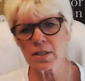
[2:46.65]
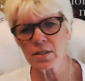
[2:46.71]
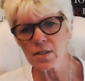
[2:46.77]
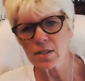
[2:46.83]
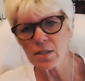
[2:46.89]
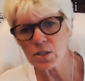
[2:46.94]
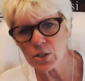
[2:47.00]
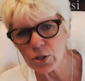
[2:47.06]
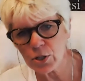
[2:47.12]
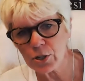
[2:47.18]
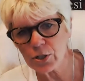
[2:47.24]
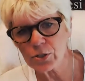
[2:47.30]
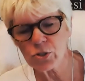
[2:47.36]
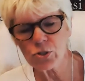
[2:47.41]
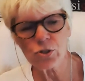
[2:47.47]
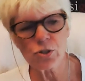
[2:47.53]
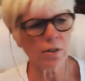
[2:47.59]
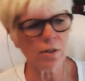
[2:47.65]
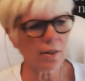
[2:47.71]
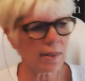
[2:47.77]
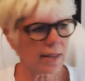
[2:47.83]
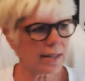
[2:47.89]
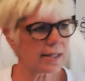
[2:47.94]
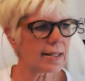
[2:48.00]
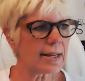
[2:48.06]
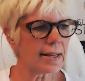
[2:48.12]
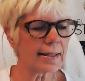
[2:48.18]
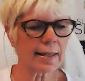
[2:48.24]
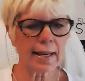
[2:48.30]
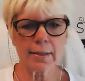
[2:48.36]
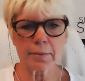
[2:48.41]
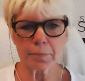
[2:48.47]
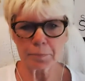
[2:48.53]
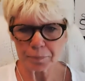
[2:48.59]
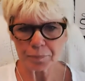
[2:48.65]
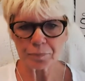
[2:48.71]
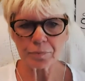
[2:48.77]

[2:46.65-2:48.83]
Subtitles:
and search and things like that.